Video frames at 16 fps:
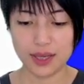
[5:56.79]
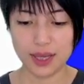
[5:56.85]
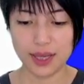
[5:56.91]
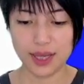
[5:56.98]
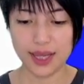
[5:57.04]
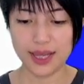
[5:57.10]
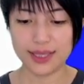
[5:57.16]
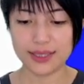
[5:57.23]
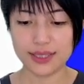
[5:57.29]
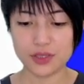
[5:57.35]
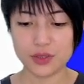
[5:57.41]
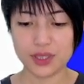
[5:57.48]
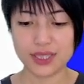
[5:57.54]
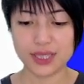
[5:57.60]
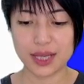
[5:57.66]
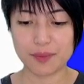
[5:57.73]
And you
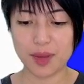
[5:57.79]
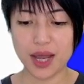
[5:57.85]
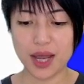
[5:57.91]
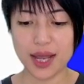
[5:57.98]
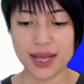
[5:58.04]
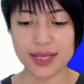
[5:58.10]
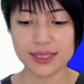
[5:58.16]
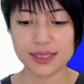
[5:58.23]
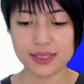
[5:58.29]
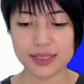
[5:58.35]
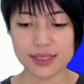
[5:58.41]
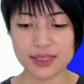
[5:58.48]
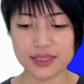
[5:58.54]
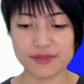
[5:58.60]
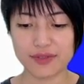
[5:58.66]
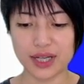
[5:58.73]
can type height
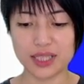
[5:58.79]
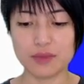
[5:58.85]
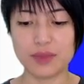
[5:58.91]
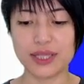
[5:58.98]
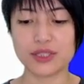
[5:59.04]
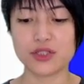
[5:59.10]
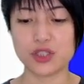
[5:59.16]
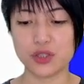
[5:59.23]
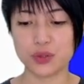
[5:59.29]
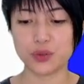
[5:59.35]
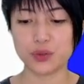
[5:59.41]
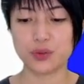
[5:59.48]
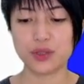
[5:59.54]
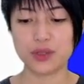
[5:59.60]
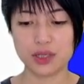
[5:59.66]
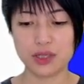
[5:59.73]
divided by 2.
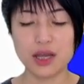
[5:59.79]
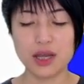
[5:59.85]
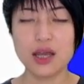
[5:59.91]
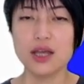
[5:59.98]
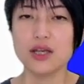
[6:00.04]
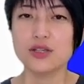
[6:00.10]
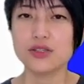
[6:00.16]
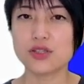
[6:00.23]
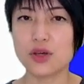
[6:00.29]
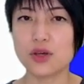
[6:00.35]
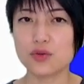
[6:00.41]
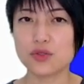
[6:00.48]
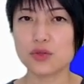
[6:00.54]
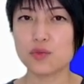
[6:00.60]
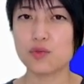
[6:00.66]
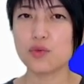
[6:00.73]

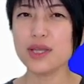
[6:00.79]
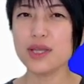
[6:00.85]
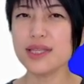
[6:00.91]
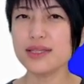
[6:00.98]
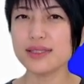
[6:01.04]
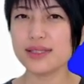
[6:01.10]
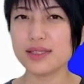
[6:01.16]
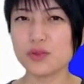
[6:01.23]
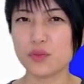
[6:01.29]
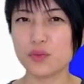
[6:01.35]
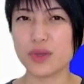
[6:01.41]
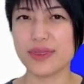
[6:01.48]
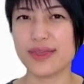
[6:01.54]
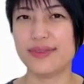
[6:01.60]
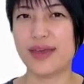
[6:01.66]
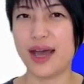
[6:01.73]
So, so what is this
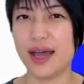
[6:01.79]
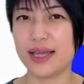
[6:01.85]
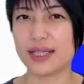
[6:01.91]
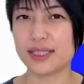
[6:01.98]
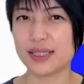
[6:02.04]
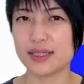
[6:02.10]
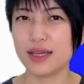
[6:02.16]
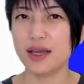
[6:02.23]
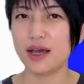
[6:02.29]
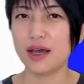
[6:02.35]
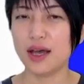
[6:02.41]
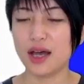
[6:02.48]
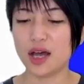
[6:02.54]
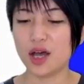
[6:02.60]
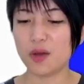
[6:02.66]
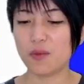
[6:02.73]
width and height? Um,